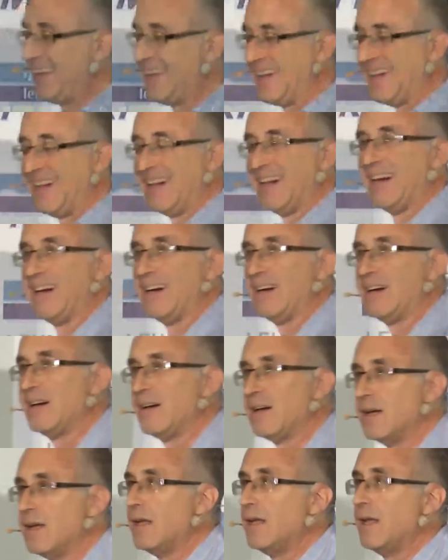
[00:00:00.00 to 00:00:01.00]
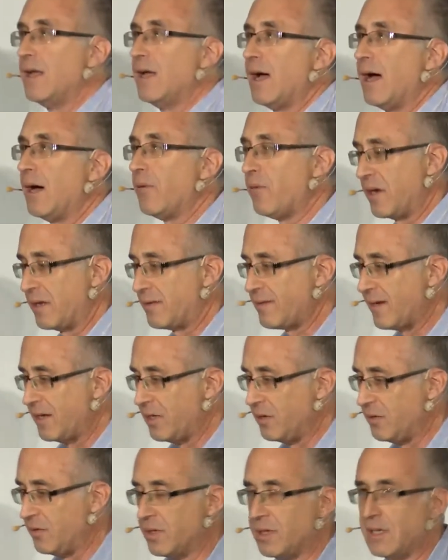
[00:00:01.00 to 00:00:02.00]
uh, I want to tell
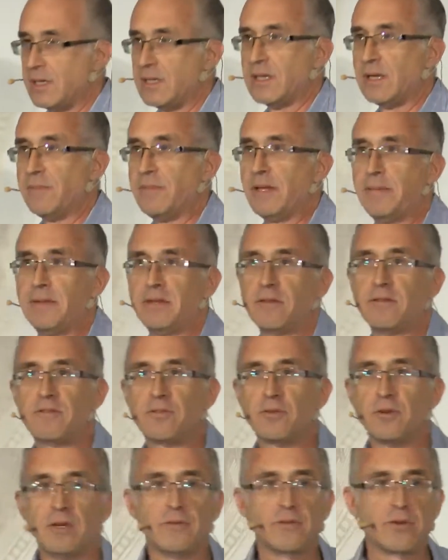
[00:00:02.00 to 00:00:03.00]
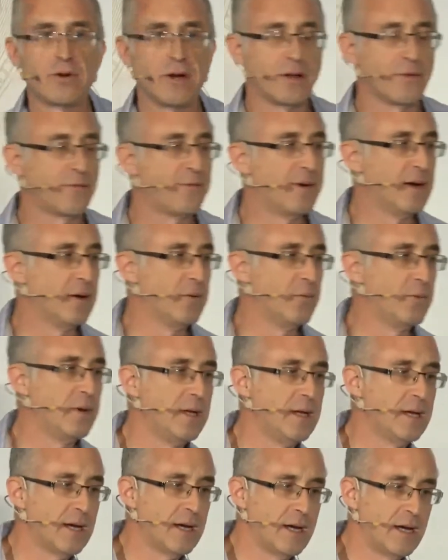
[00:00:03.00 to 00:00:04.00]
you a little bit about the story of Credifi.
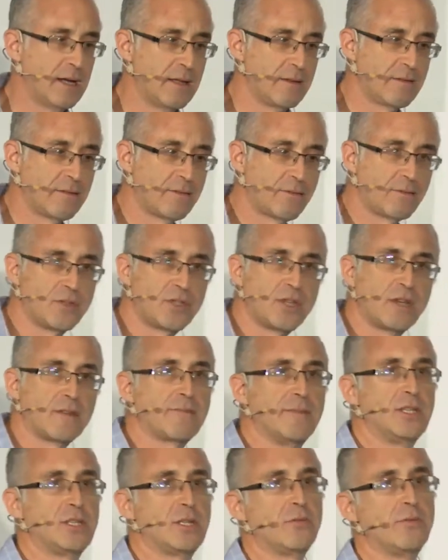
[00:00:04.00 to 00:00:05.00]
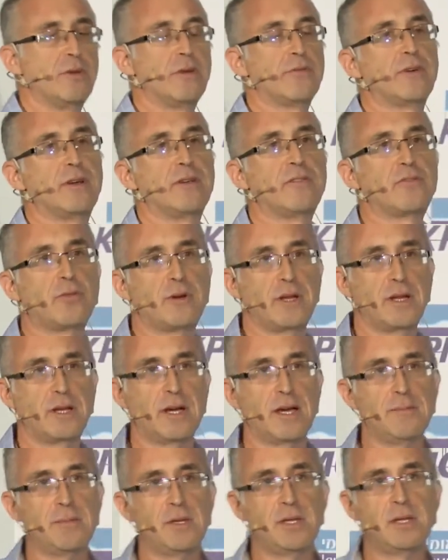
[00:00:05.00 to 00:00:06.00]
We, uh, as was just mentioned, we've raised
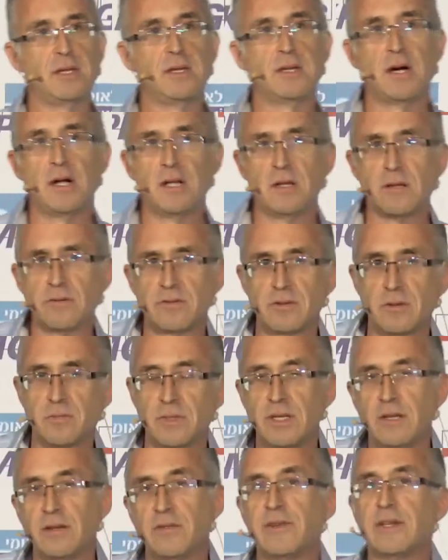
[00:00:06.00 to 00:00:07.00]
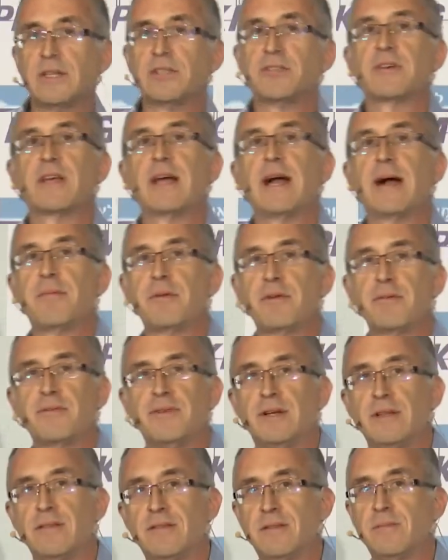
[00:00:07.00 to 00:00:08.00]
$29 million from leading venture capital
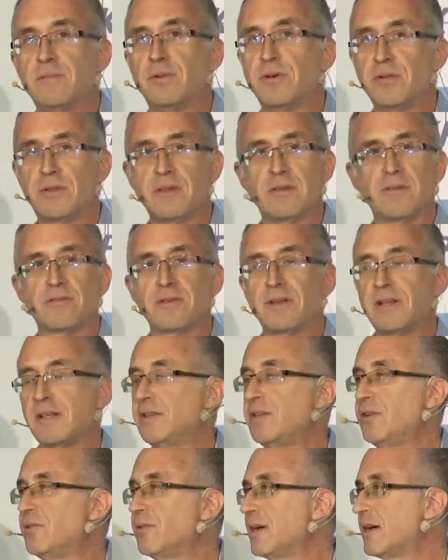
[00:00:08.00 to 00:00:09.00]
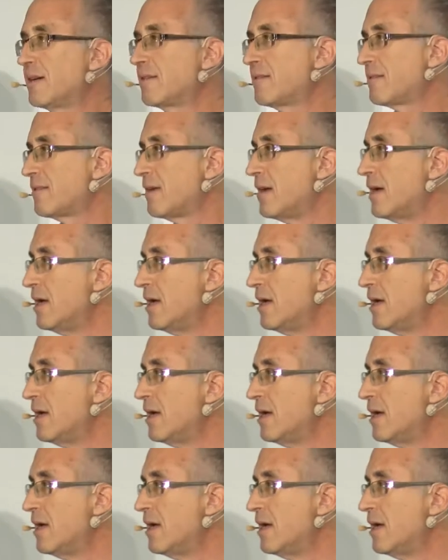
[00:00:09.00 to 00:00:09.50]
funds in both Israel and the U.S.